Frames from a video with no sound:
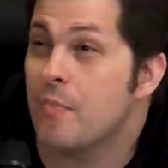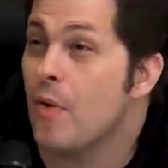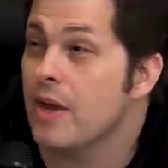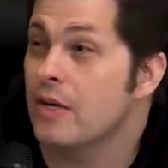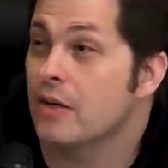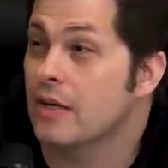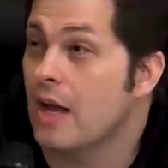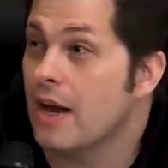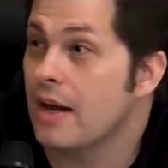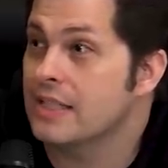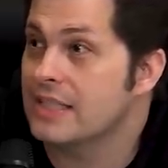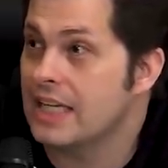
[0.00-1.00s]
point you're
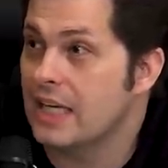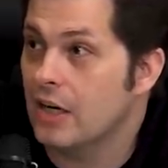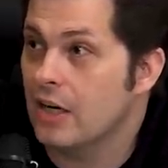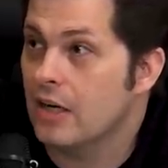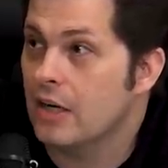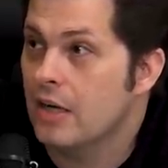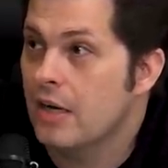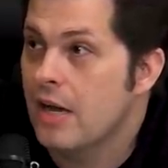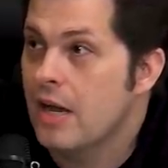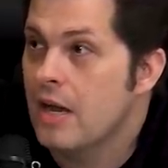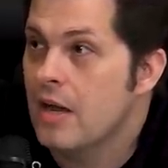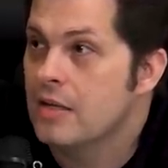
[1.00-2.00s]
gonna see her
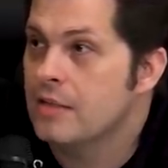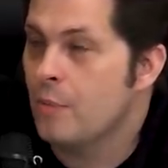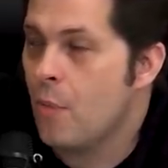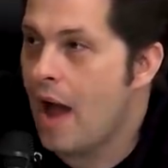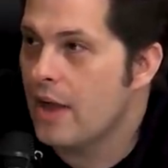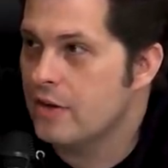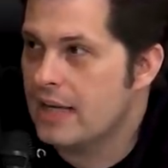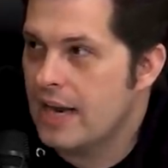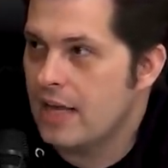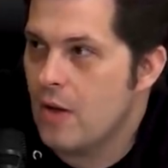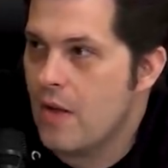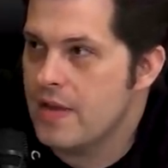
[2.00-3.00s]
while you're
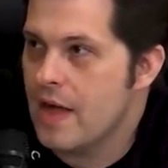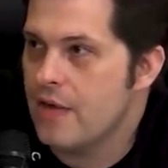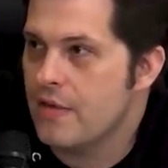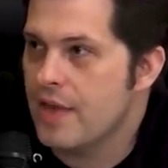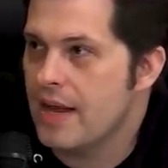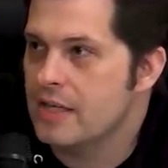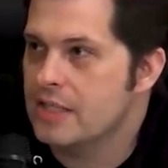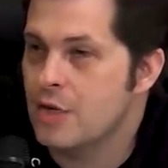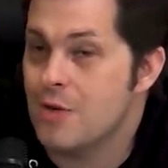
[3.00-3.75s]
getting all the other things.